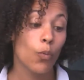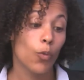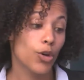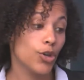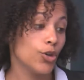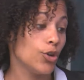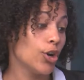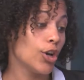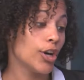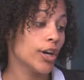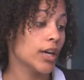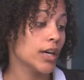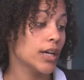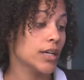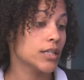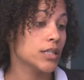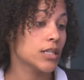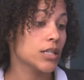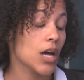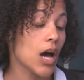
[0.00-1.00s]
When you look
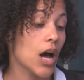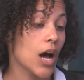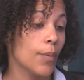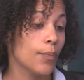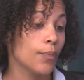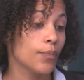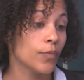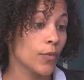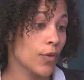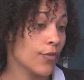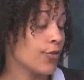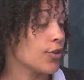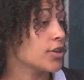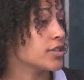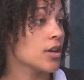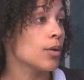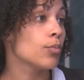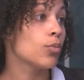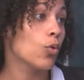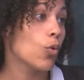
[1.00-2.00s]
at, for
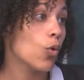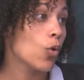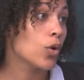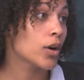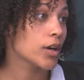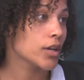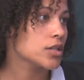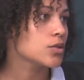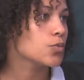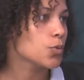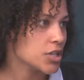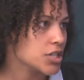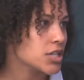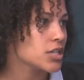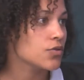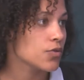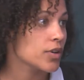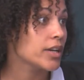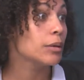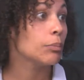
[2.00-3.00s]
example, August, which
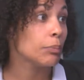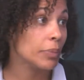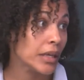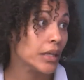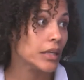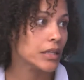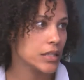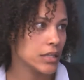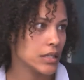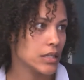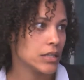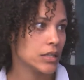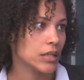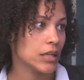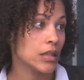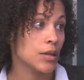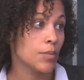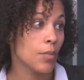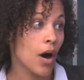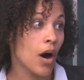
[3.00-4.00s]
is really peak season
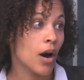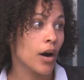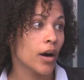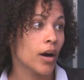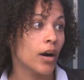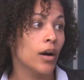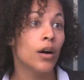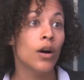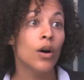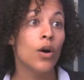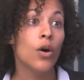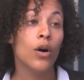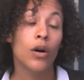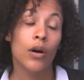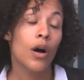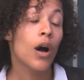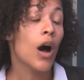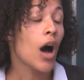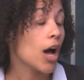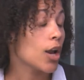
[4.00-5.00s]
in the Mara,
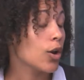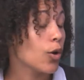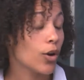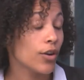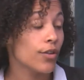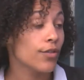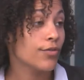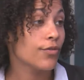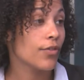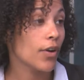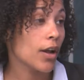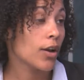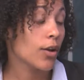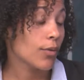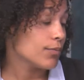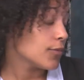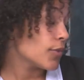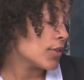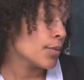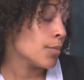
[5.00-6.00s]
a lot of
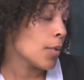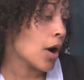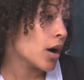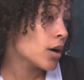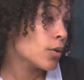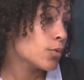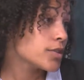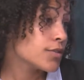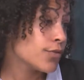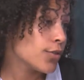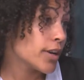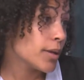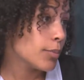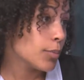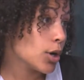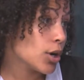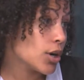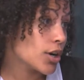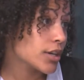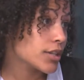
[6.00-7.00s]
the Mara was fully
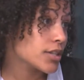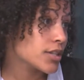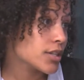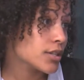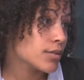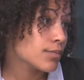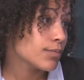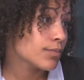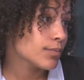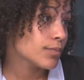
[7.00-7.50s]
booked.